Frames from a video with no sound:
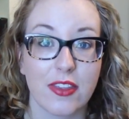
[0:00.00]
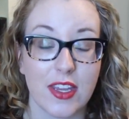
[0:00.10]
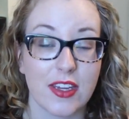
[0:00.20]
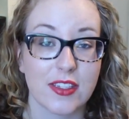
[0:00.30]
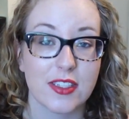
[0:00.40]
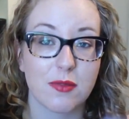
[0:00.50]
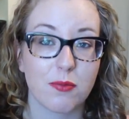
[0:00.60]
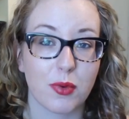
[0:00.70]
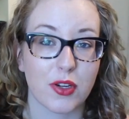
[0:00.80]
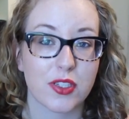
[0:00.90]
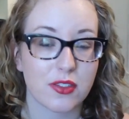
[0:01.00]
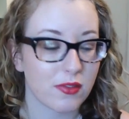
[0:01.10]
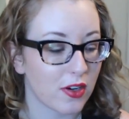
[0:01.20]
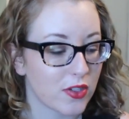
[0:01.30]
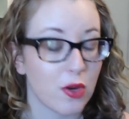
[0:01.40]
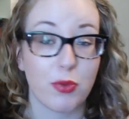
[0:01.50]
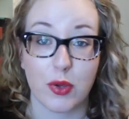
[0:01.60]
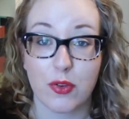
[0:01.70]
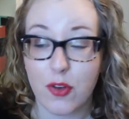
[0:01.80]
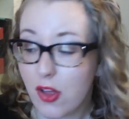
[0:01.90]
these books are so
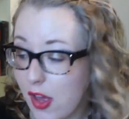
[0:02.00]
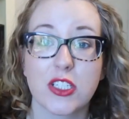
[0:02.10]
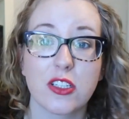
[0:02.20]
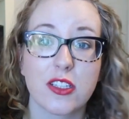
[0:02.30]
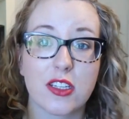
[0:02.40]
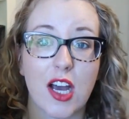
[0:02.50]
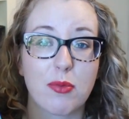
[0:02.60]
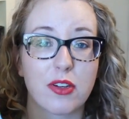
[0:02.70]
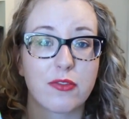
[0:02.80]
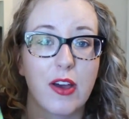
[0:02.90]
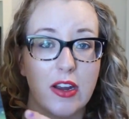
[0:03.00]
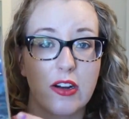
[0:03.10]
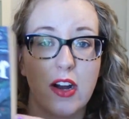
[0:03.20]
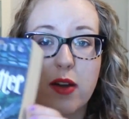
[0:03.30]
beautiful, particularly The Goblet of Fire.